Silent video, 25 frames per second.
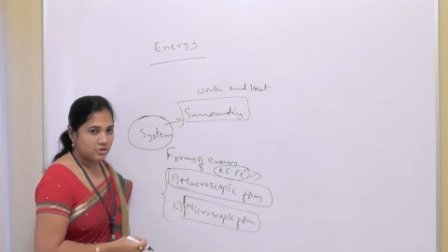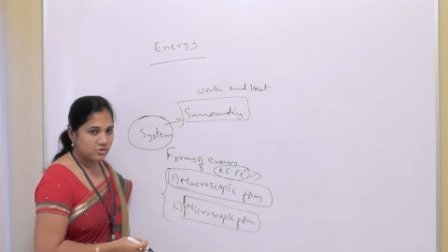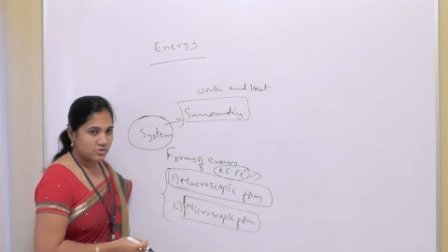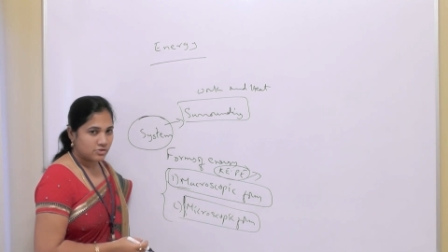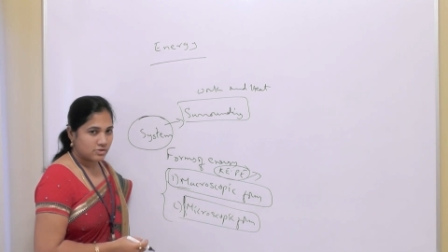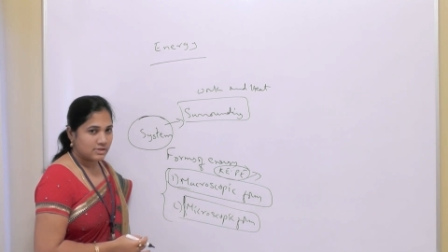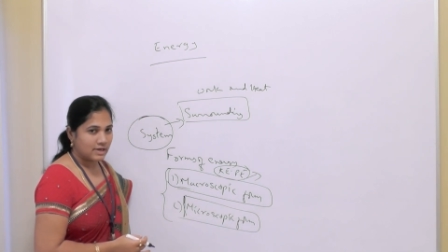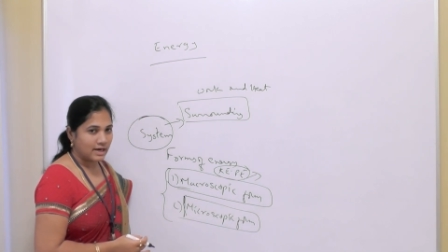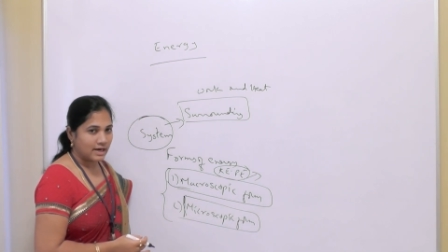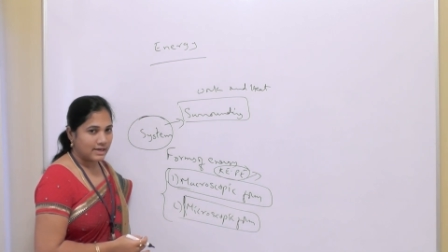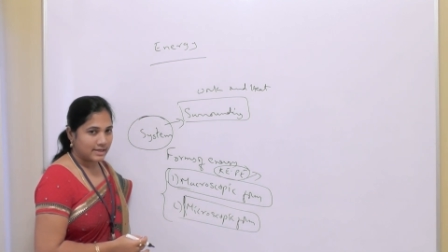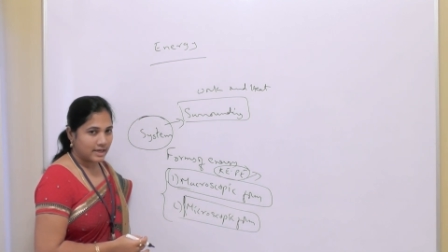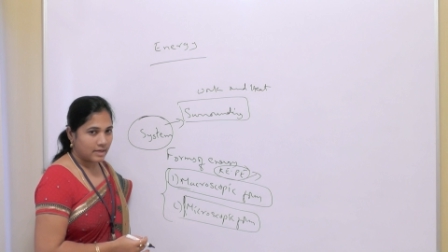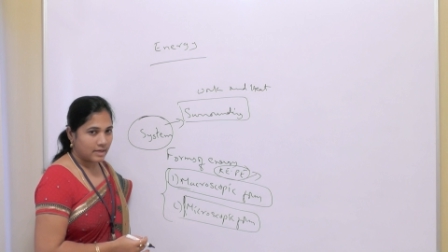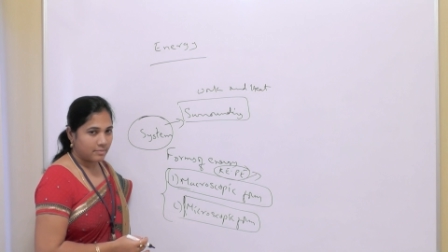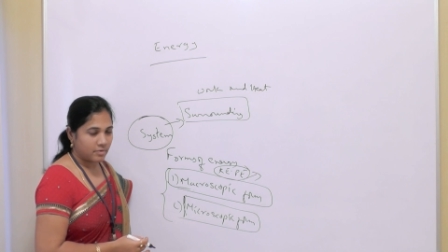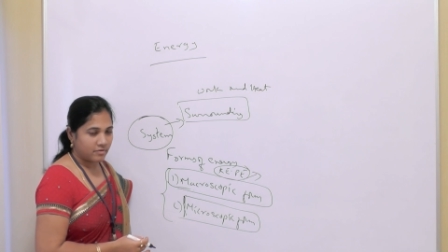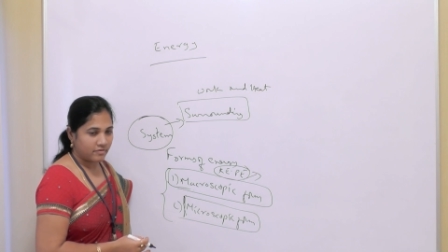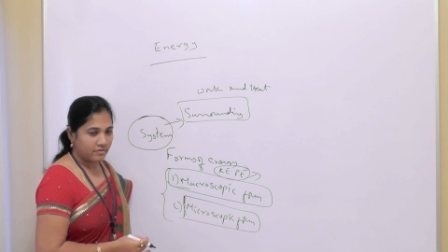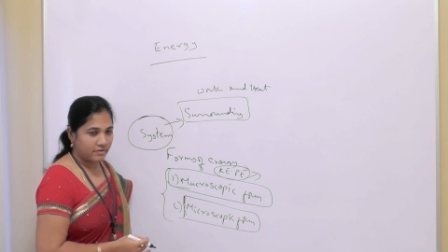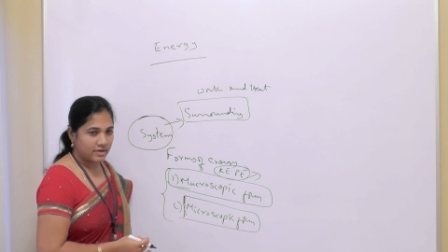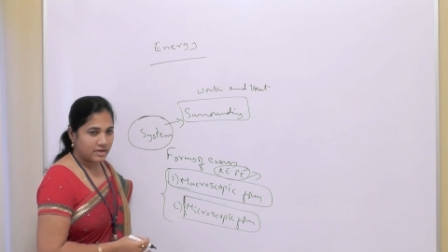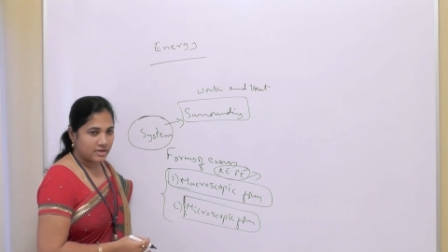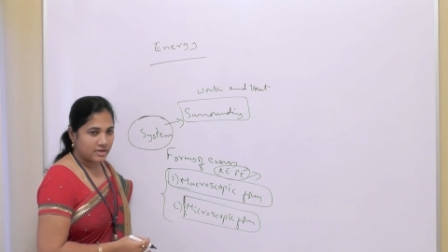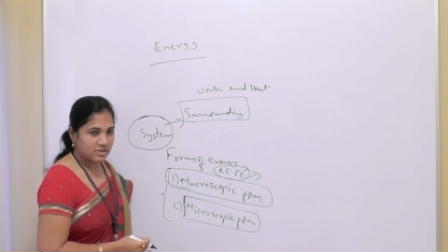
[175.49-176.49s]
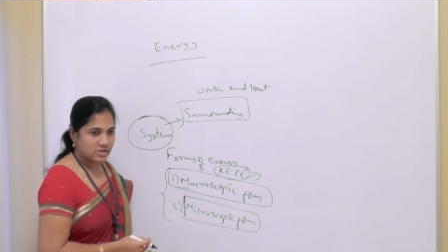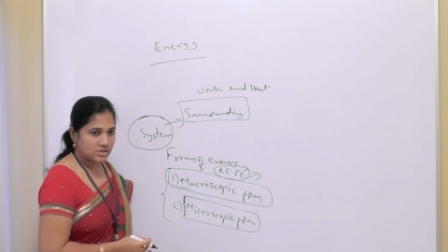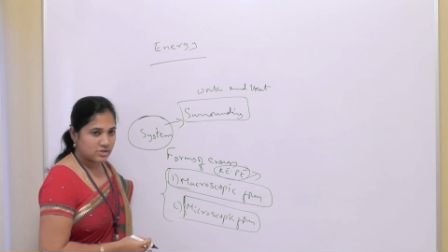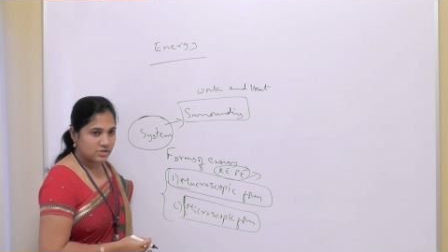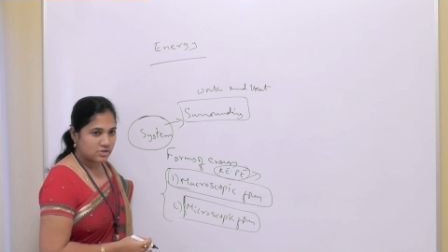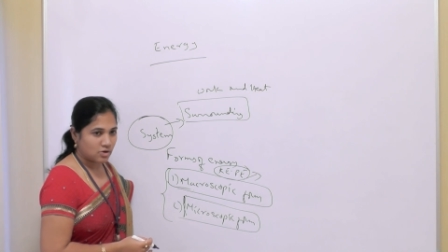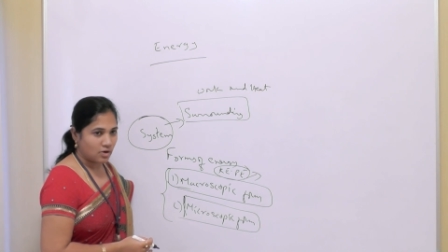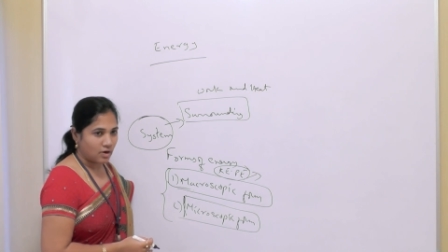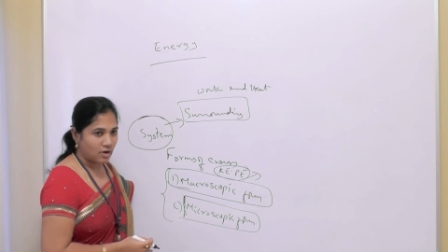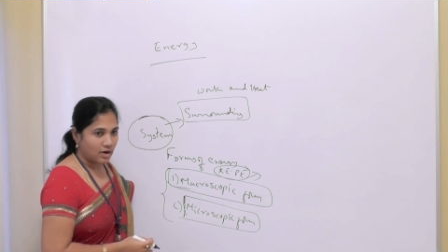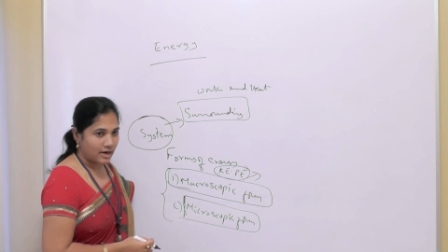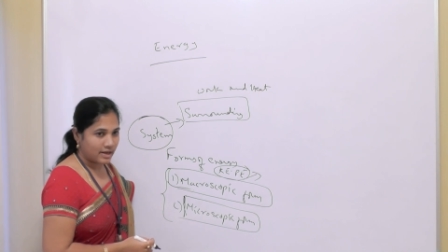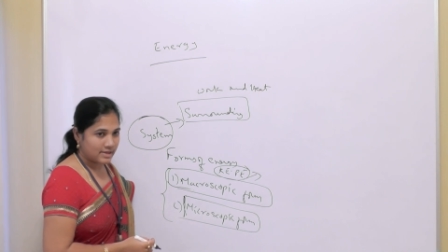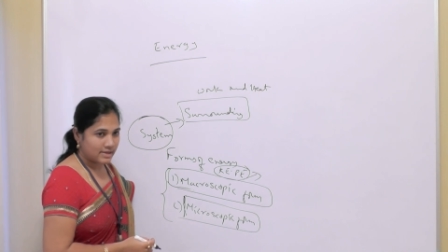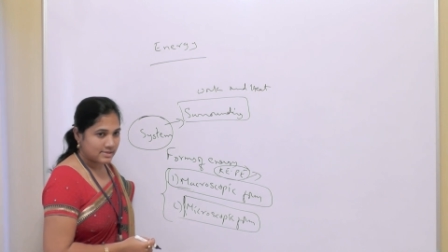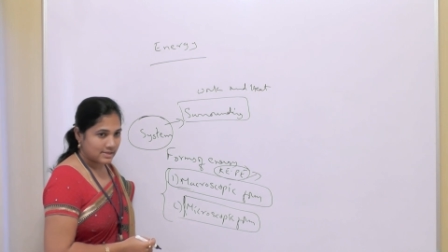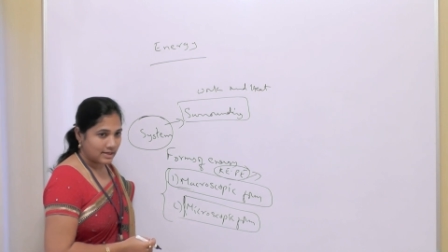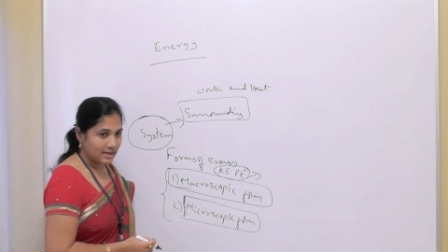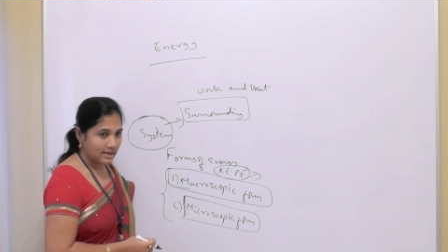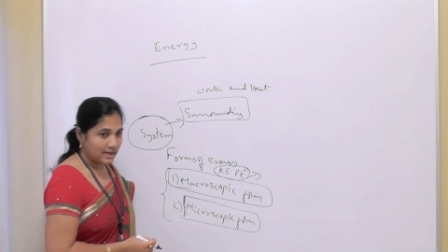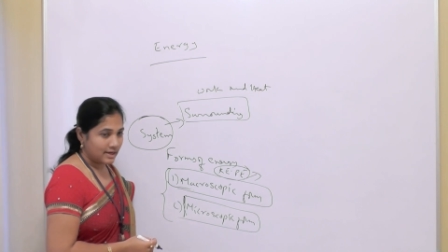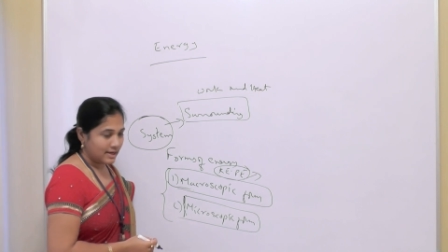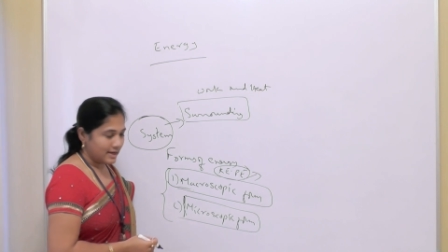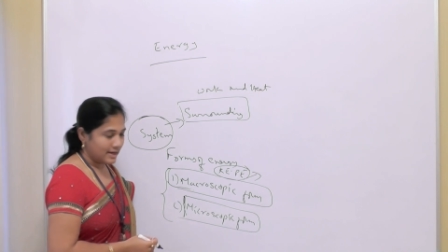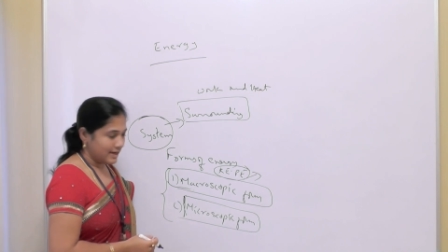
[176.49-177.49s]
So that type of energy is called as
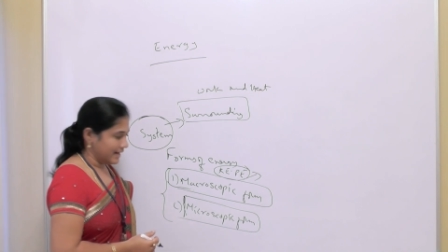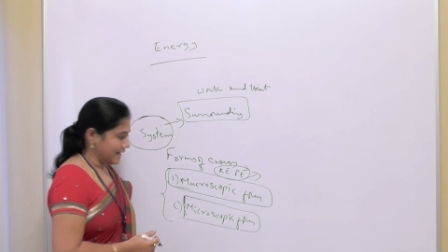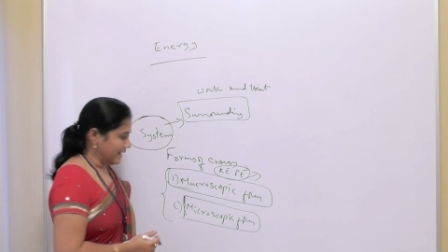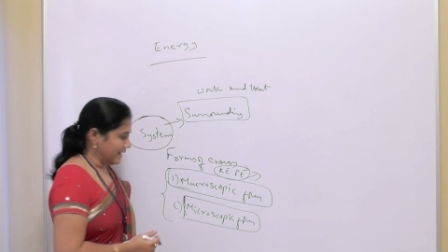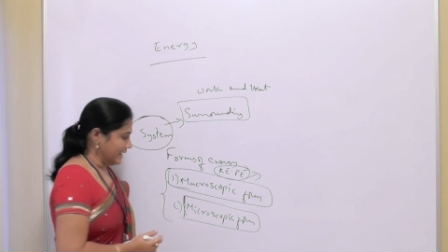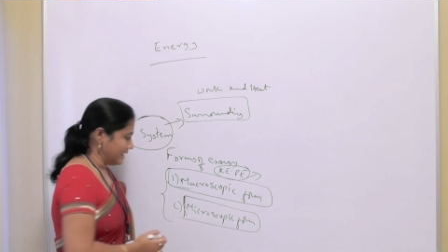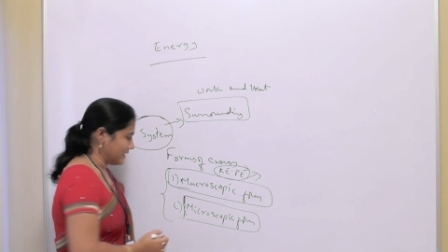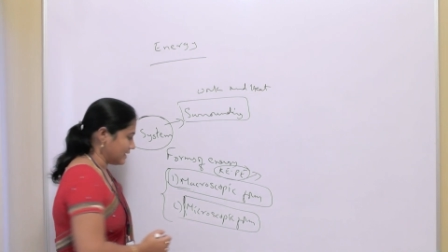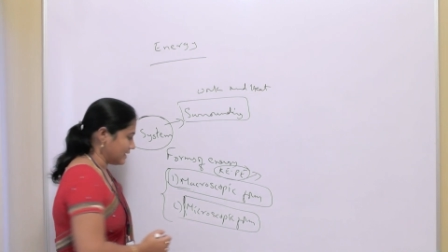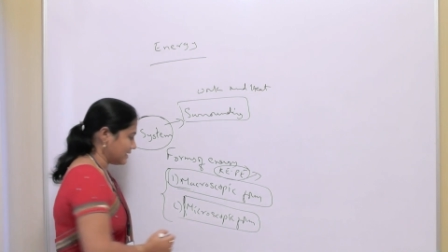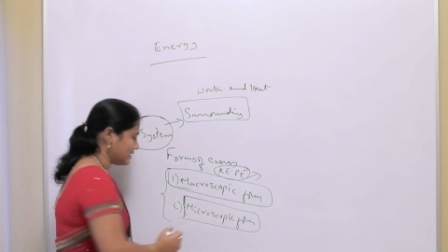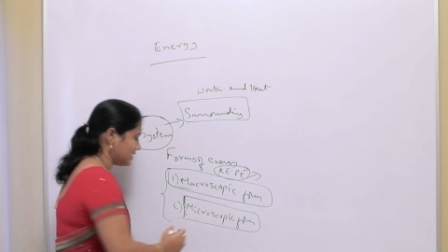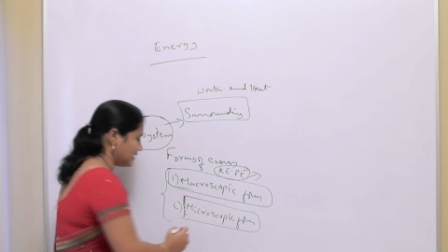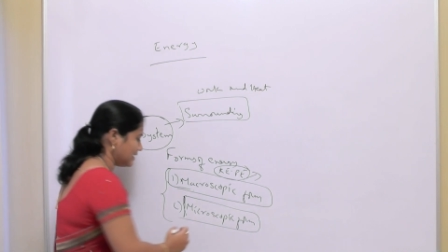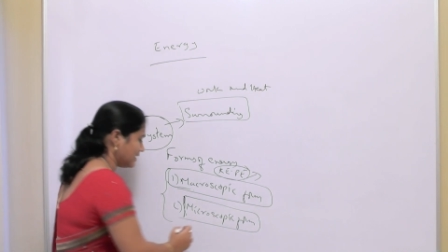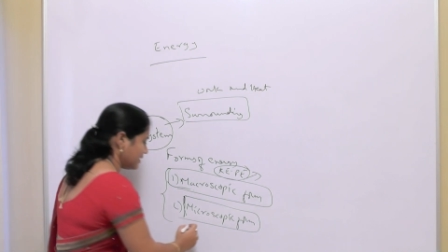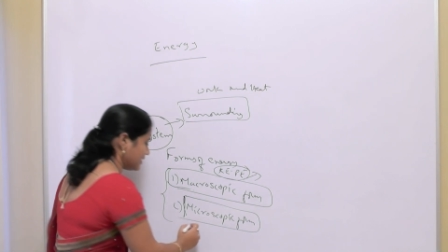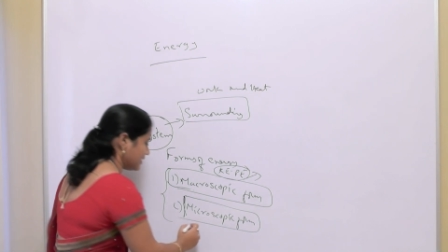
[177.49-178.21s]
the internal